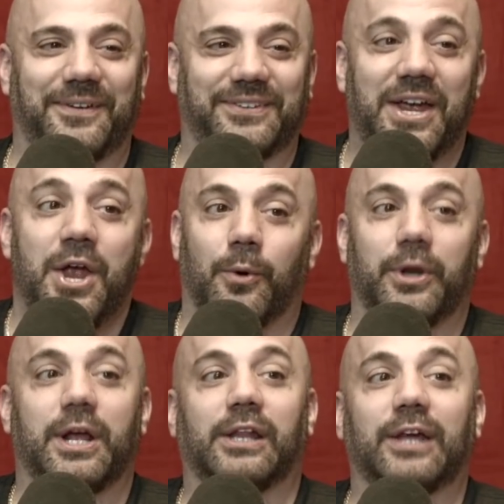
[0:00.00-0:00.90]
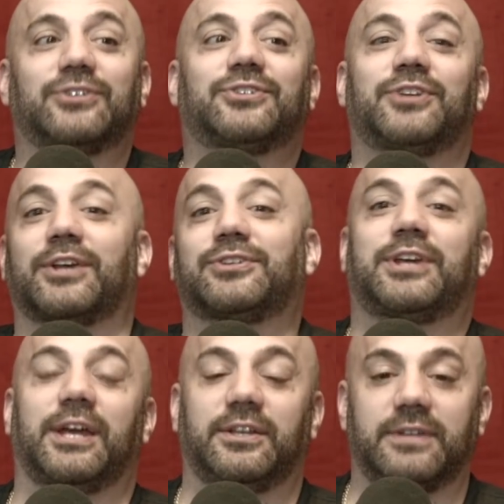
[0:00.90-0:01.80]
I was like, what do you got, like 6
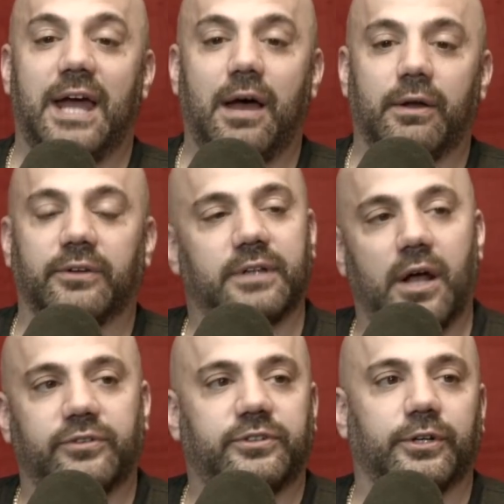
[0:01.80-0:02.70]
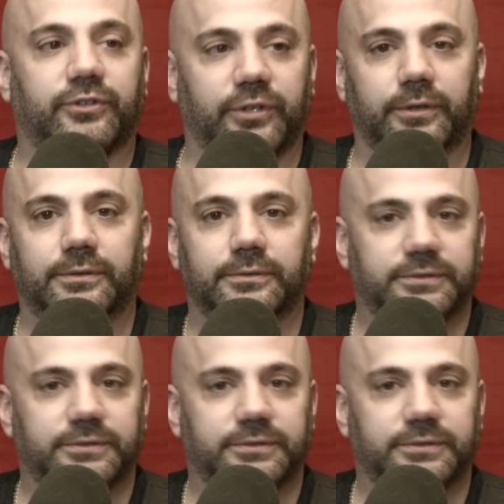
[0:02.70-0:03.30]
kids now? And I was like, no, still 2.